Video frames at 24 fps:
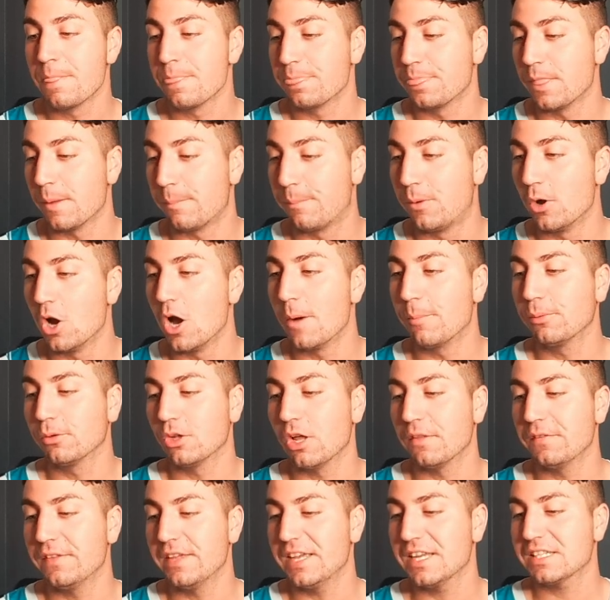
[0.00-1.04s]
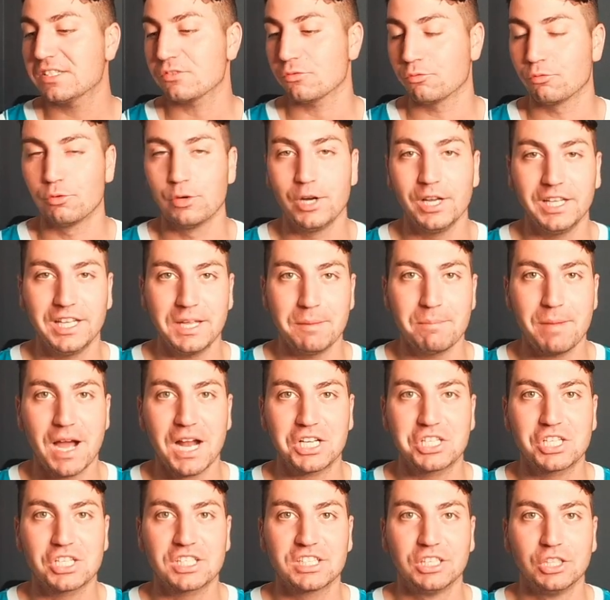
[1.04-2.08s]
the purple on this really
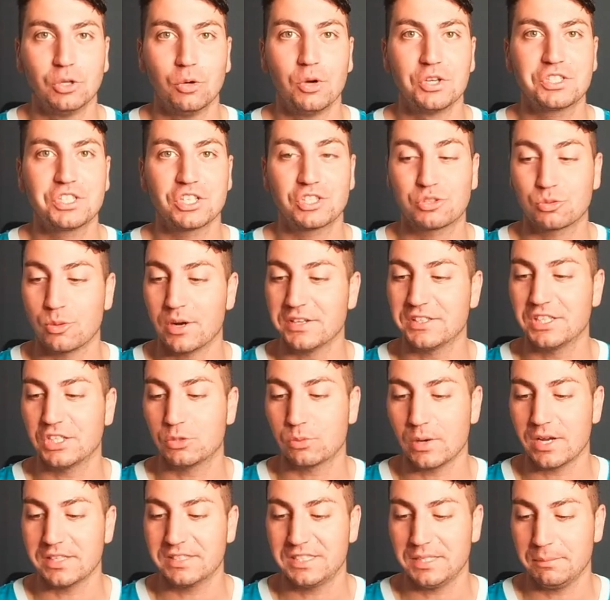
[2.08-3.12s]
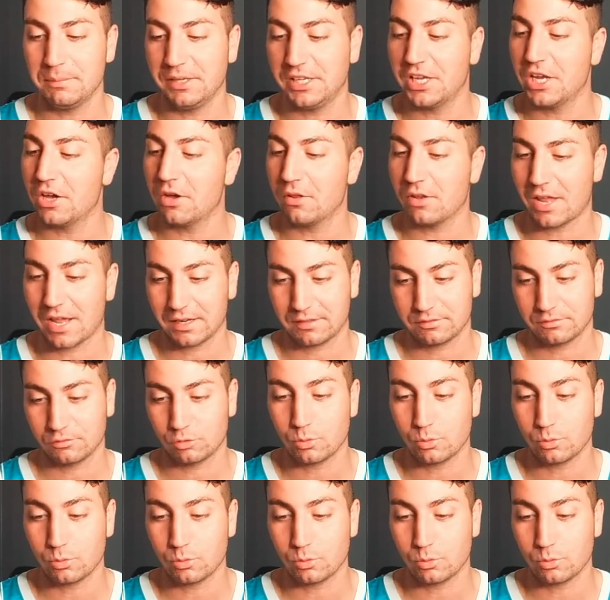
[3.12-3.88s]
matches Lewis's 2020 mini like